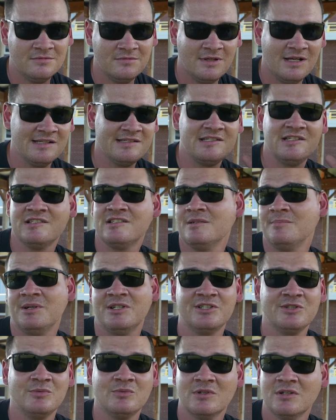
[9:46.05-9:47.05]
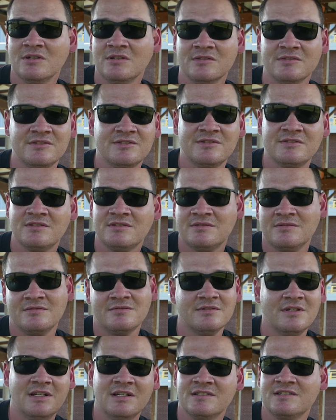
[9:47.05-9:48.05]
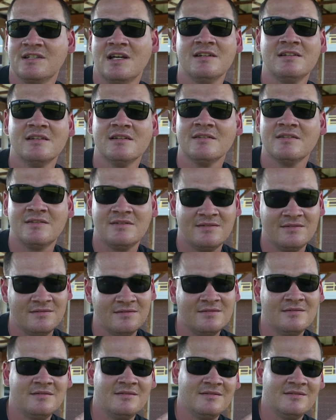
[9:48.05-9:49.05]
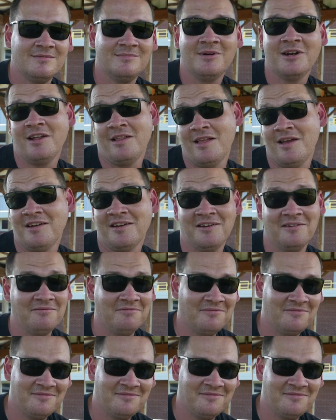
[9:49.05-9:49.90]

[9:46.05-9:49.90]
That's just a bunch of words in a sentence, but I like it.